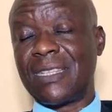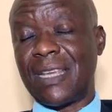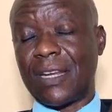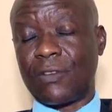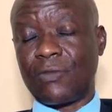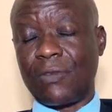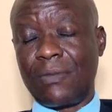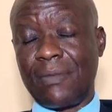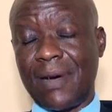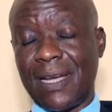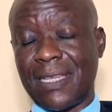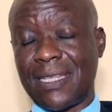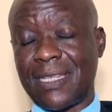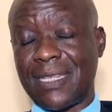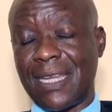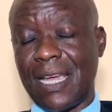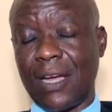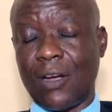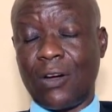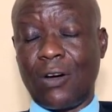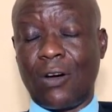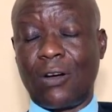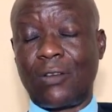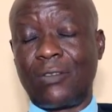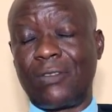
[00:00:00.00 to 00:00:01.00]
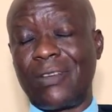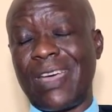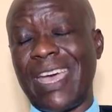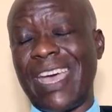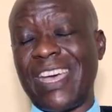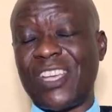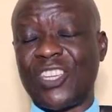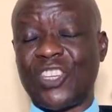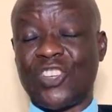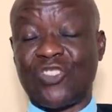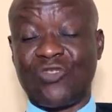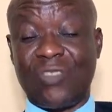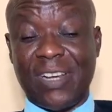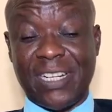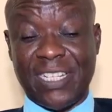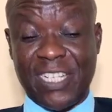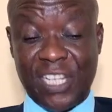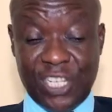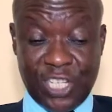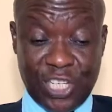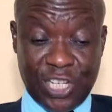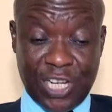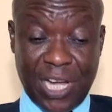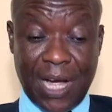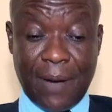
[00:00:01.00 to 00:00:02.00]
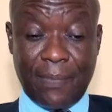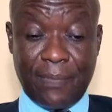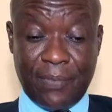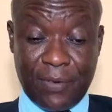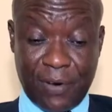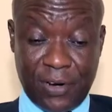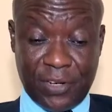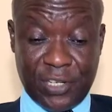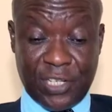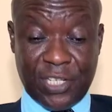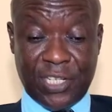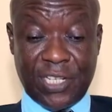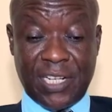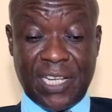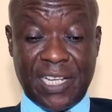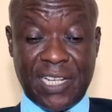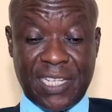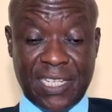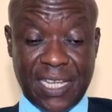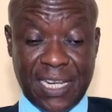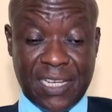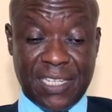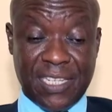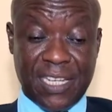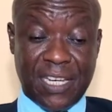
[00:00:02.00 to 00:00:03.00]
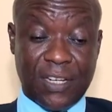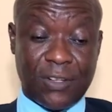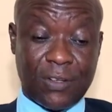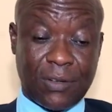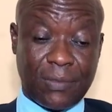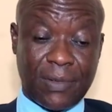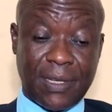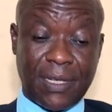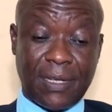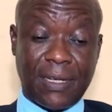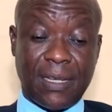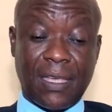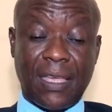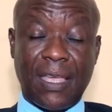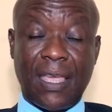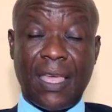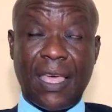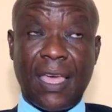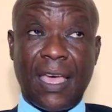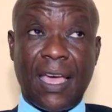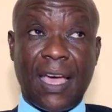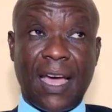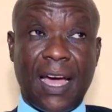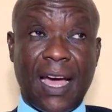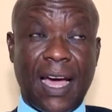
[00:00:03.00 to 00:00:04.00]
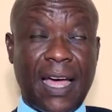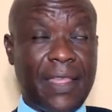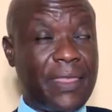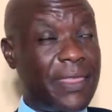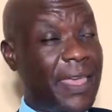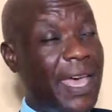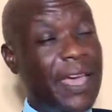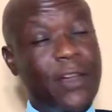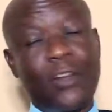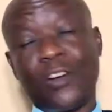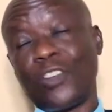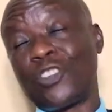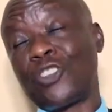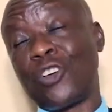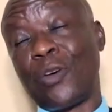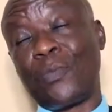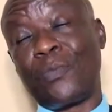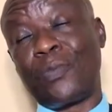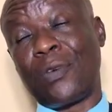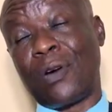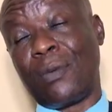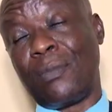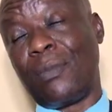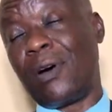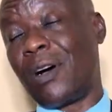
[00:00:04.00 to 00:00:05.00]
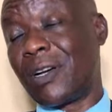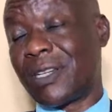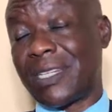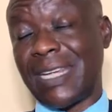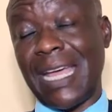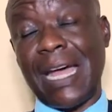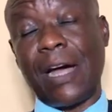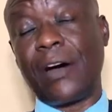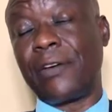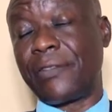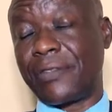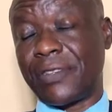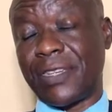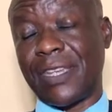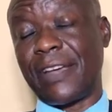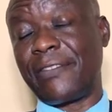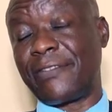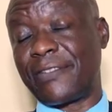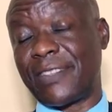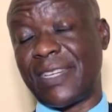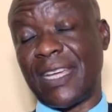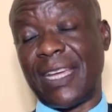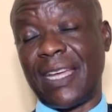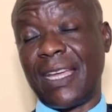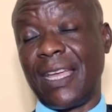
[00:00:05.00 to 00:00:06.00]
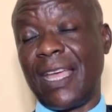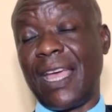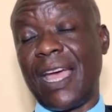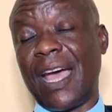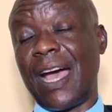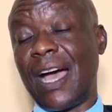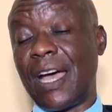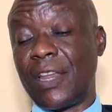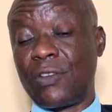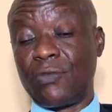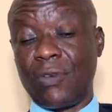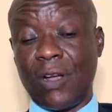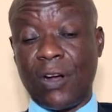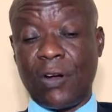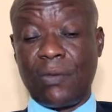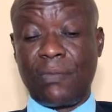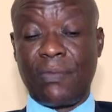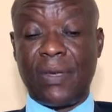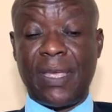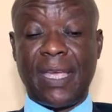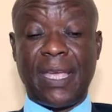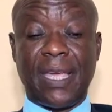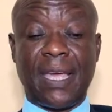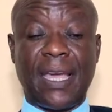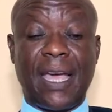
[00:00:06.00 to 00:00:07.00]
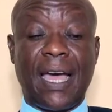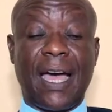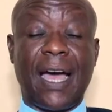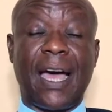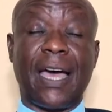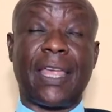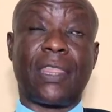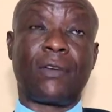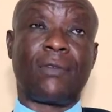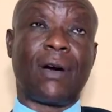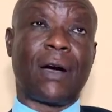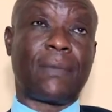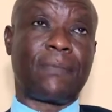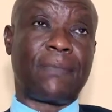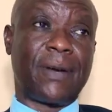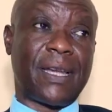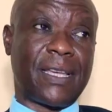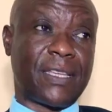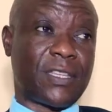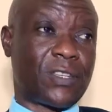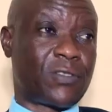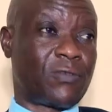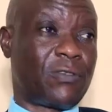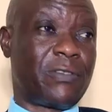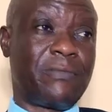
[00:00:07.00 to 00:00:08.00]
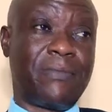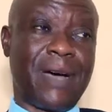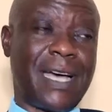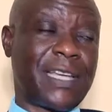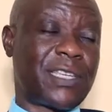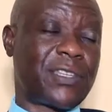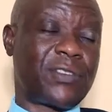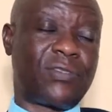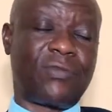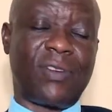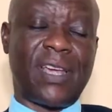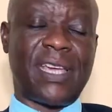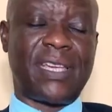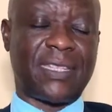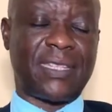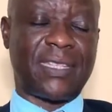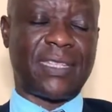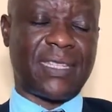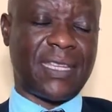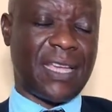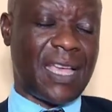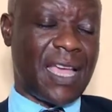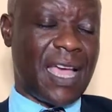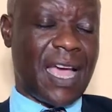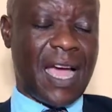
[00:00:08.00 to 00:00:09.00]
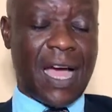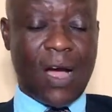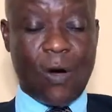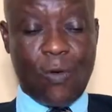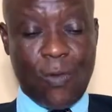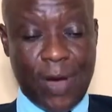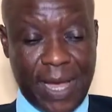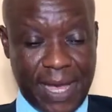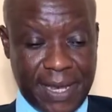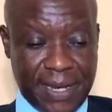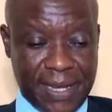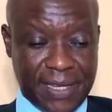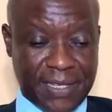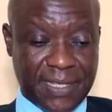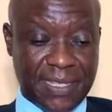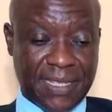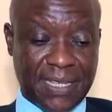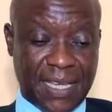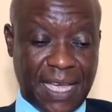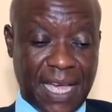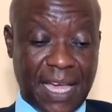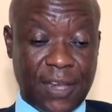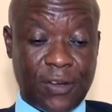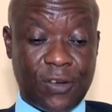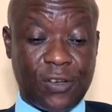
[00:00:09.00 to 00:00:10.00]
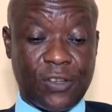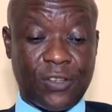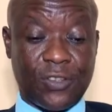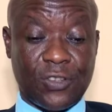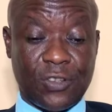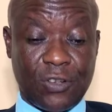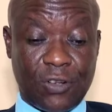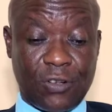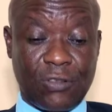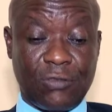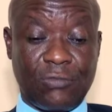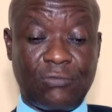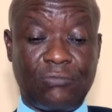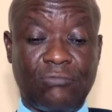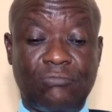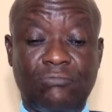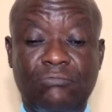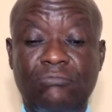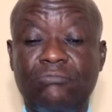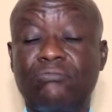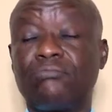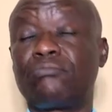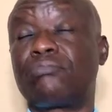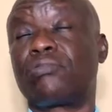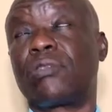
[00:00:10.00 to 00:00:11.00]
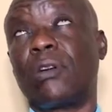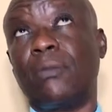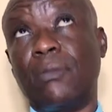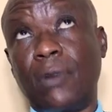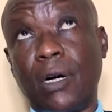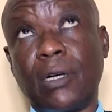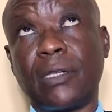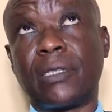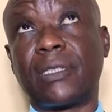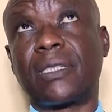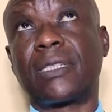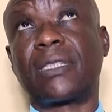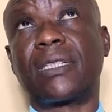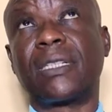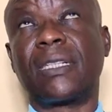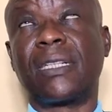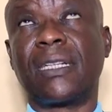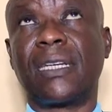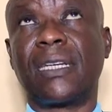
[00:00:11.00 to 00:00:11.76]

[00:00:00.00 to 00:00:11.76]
that we must take on a strategic approach, ladies and gentlemen. And then also promote health, safety, and well-being at the workplace. We must raise awareness and also promote